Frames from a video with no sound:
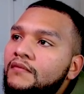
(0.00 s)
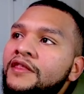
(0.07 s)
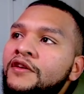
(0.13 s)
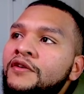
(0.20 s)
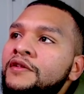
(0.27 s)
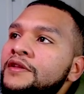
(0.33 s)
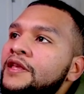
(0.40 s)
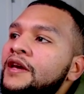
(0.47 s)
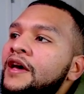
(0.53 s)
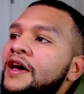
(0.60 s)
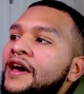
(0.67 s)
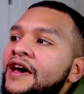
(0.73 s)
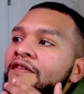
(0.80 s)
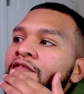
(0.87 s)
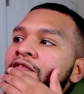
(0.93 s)
And the only thing I
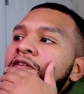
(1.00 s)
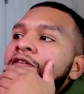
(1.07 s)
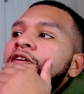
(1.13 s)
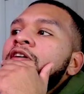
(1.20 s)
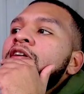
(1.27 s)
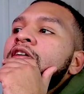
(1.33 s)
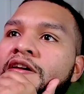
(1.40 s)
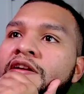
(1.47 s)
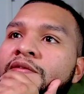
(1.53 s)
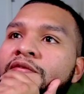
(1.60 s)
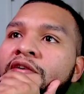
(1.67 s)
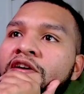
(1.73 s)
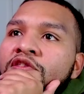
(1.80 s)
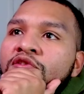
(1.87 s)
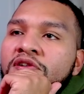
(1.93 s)
have on here, an
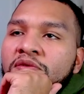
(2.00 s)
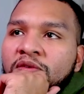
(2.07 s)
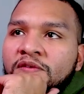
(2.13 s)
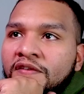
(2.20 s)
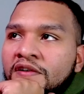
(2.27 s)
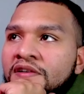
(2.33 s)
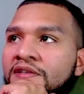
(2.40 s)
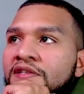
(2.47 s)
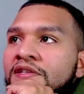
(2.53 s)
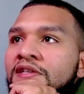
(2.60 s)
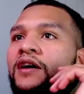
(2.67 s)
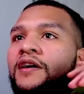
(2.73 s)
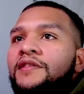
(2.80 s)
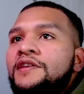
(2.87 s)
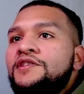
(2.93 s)
Effectrix reverse.
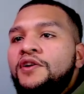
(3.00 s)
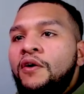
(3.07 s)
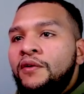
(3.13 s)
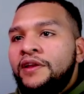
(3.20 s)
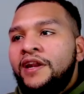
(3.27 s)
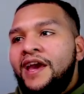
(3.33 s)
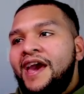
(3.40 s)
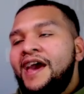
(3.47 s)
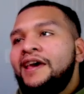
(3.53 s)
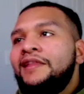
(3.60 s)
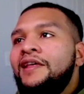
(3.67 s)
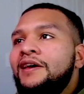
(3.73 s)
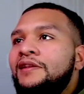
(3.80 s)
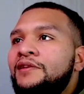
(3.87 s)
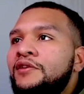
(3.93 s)
This only to add
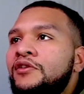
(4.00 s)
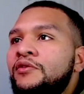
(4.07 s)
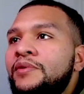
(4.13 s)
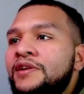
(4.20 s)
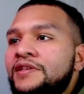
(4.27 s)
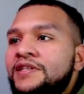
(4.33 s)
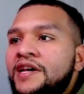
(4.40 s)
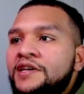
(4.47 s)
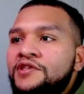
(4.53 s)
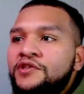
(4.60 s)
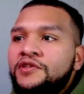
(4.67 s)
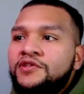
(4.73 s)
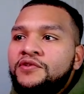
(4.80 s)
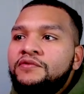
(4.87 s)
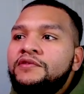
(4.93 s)
like a little bit of
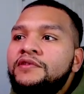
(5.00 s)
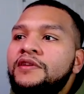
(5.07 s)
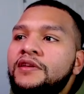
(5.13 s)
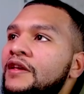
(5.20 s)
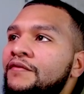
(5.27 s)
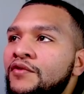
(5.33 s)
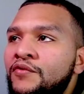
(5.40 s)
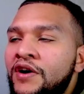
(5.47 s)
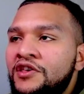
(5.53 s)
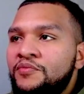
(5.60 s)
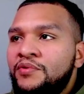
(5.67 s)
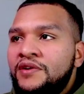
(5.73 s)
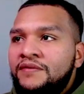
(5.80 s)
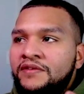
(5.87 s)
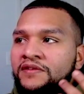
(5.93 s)
texture to it. If you watch
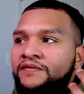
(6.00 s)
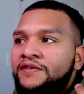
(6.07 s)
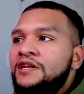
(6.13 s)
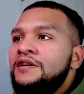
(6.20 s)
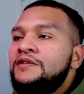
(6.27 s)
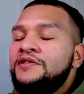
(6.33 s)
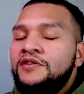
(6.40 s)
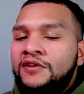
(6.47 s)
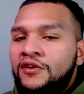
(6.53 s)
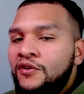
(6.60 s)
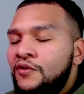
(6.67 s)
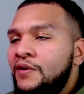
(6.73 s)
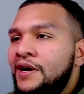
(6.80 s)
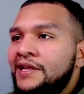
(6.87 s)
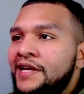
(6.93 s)
previous videos, you
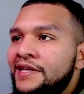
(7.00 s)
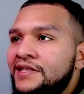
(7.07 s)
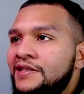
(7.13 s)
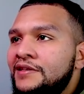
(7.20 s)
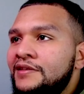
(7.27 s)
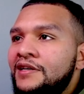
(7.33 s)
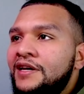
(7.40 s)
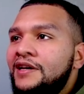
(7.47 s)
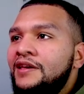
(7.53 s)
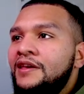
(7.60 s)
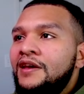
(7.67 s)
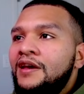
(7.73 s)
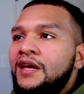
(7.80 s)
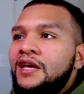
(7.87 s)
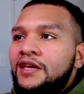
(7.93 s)
know I like to like
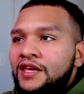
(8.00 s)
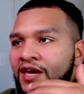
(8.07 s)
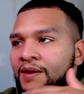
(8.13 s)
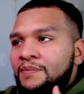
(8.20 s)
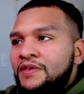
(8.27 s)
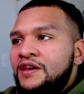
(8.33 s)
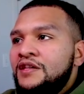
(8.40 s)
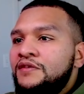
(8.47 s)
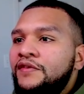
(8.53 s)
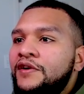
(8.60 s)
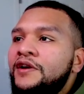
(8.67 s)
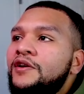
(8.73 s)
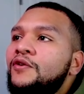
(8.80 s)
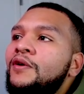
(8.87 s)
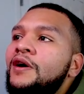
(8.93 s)
keep things
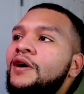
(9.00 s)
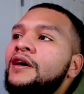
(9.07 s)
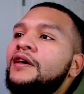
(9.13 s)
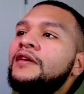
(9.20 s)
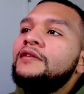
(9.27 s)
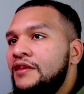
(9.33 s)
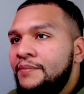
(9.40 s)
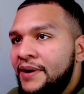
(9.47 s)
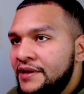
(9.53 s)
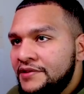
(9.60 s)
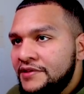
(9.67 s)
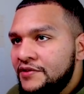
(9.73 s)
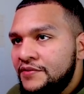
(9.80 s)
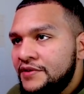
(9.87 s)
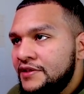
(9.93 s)
very quiet. The bounce
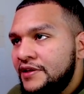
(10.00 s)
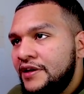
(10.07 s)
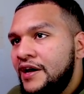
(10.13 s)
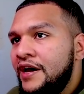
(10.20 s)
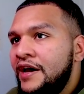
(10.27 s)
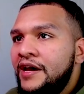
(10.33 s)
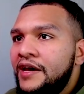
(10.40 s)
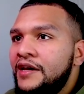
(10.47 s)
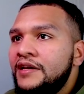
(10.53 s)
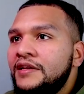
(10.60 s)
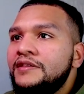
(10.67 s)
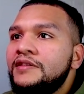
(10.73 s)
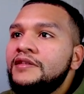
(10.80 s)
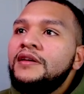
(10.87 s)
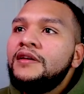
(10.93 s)
is always in the
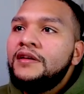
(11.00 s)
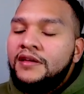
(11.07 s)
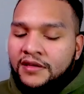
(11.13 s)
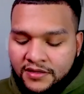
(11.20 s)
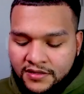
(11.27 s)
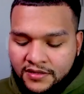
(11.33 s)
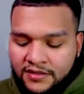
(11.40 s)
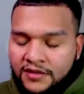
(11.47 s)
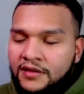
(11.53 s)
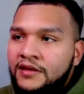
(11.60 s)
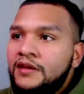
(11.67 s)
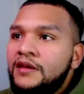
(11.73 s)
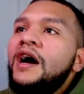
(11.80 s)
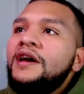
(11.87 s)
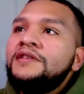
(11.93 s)
hi-hats.
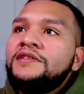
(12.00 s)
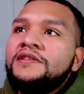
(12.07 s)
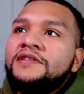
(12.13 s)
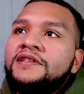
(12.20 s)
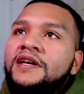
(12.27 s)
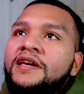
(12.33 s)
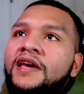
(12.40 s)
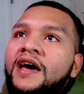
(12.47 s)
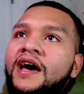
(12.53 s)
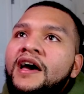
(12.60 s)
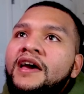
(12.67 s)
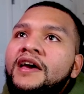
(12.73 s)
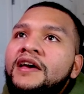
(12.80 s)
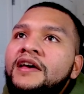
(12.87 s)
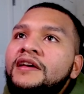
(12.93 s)
I use a second
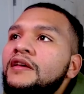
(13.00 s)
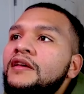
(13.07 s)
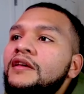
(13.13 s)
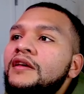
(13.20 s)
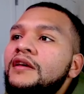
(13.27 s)
hi-hat.